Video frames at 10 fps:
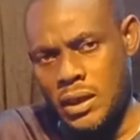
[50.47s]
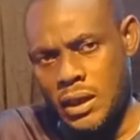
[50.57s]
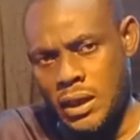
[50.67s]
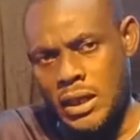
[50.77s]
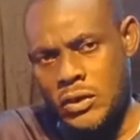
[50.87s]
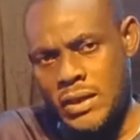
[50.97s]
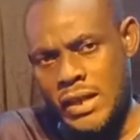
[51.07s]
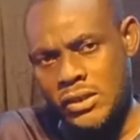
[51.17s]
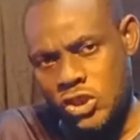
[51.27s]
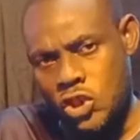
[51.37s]
in another
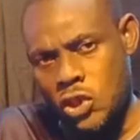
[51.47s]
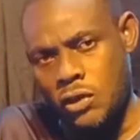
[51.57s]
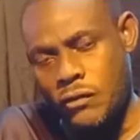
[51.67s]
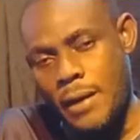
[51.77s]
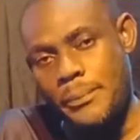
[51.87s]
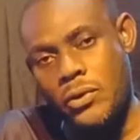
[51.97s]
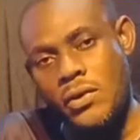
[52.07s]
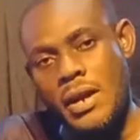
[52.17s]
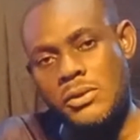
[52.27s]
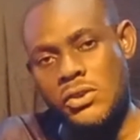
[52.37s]
edition of our
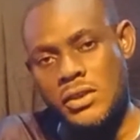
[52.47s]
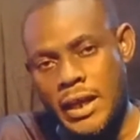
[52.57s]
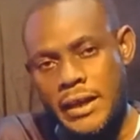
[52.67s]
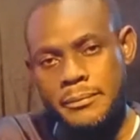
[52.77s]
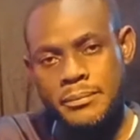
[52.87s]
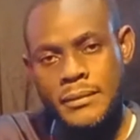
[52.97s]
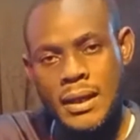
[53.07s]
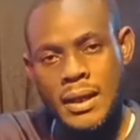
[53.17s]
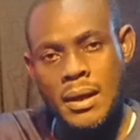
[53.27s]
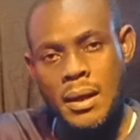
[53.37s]
program today.
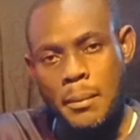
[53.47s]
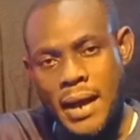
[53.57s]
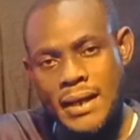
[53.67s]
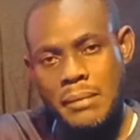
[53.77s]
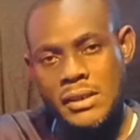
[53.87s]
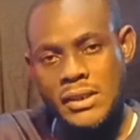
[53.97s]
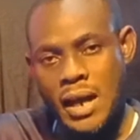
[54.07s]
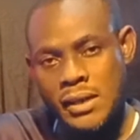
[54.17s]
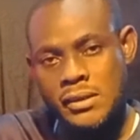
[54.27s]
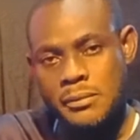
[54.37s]
My name is
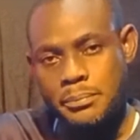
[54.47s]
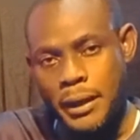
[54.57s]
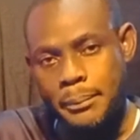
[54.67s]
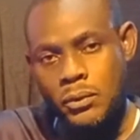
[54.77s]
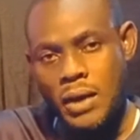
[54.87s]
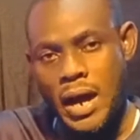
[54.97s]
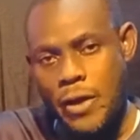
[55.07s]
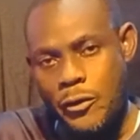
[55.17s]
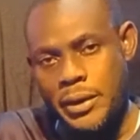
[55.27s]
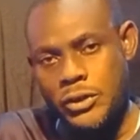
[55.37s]
Hansen Pepu. I
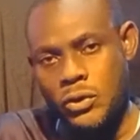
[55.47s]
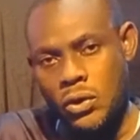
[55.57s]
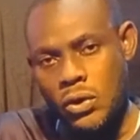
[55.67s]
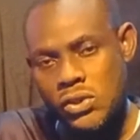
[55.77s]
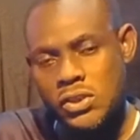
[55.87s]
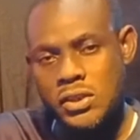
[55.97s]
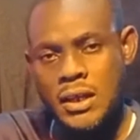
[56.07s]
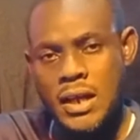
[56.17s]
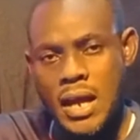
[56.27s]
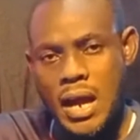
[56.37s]
remain your host.
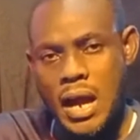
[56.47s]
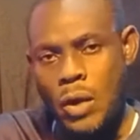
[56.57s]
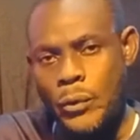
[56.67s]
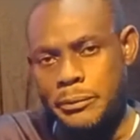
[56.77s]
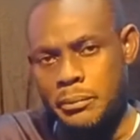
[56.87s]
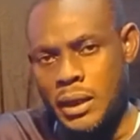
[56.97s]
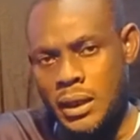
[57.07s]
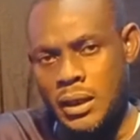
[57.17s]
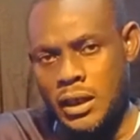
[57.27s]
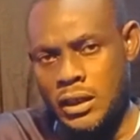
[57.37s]
And with
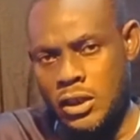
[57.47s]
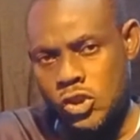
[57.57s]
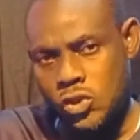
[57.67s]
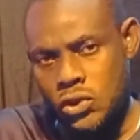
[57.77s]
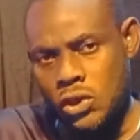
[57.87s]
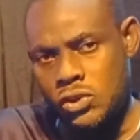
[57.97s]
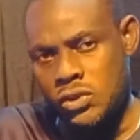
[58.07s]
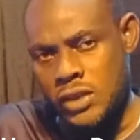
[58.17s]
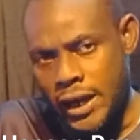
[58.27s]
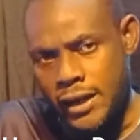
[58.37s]
me in the studio
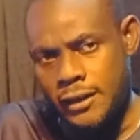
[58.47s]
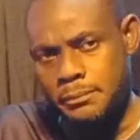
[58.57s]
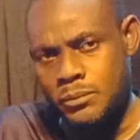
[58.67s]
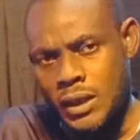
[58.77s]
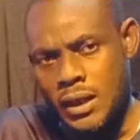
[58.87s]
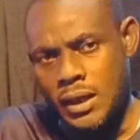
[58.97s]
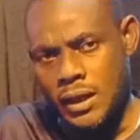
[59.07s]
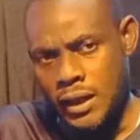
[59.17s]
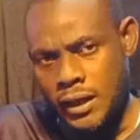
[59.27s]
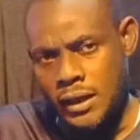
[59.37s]
today
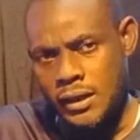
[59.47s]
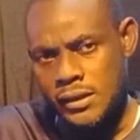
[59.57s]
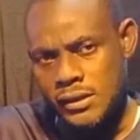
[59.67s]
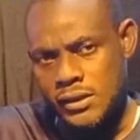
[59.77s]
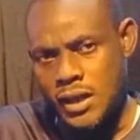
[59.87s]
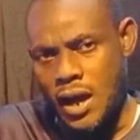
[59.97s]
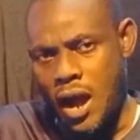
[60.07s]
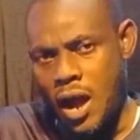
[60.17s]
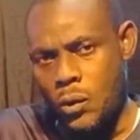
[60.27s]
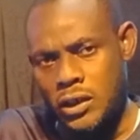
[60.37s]
is
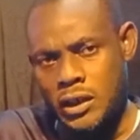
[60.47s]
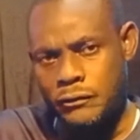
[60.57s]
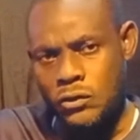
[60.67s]
our wonderful